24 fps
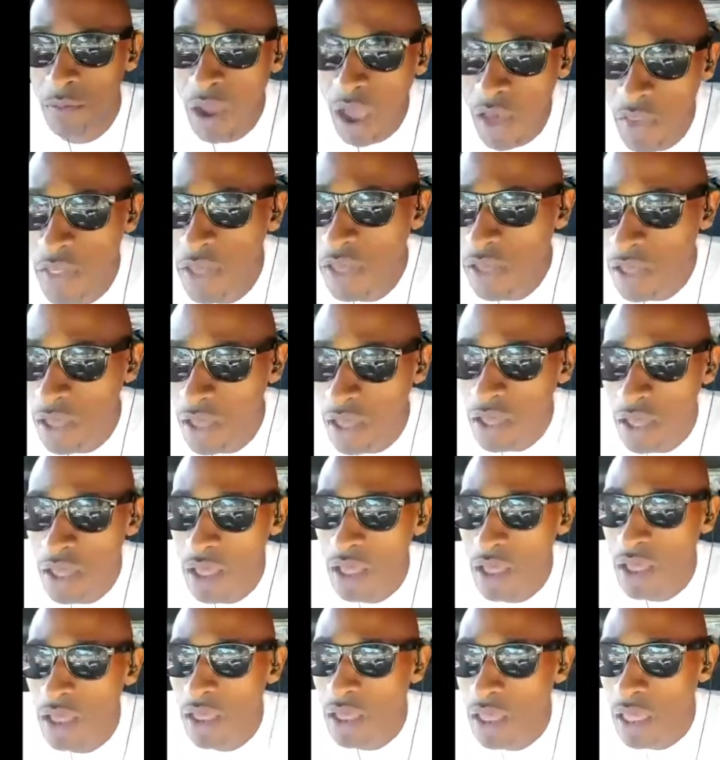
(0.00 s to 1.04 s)
mother,
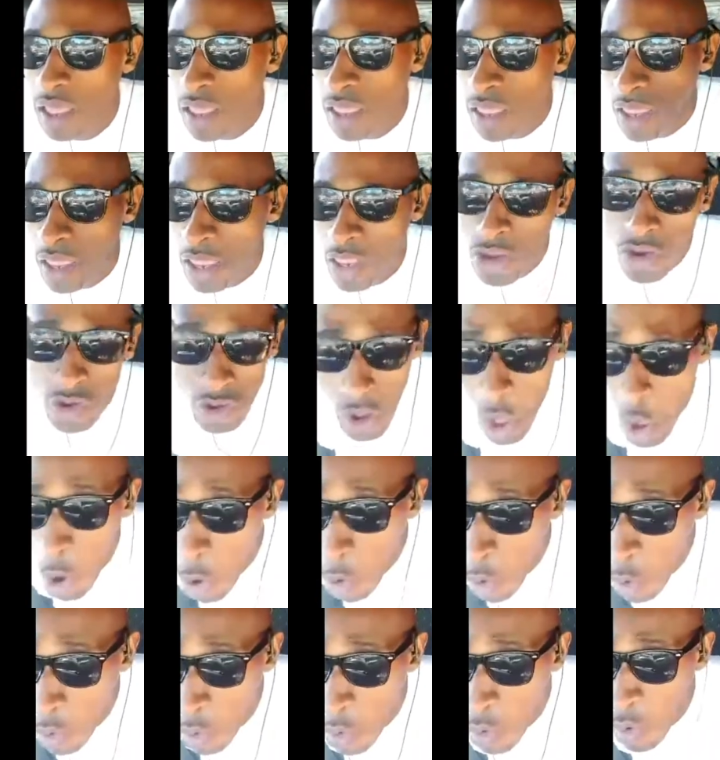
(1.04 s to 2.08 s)
you
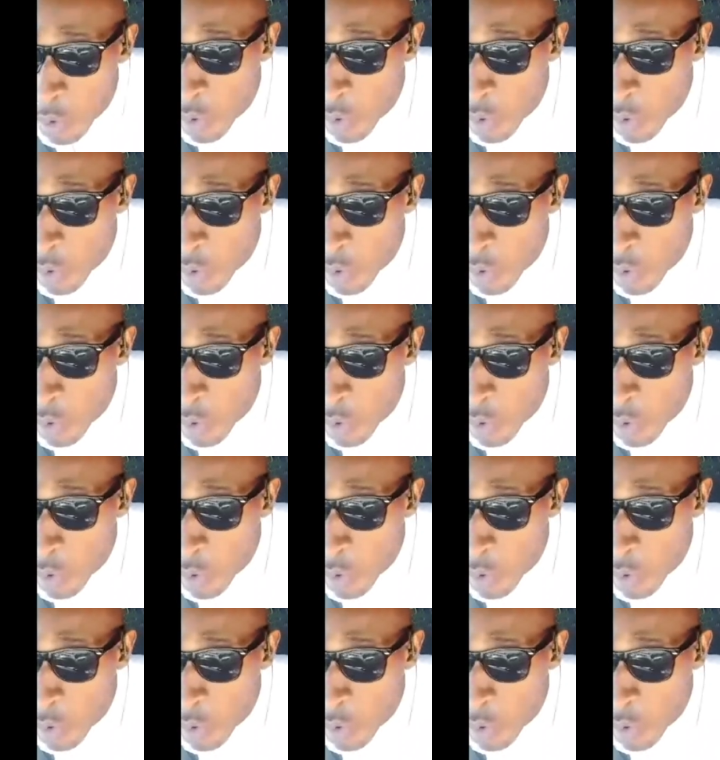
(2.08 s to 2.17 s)
know,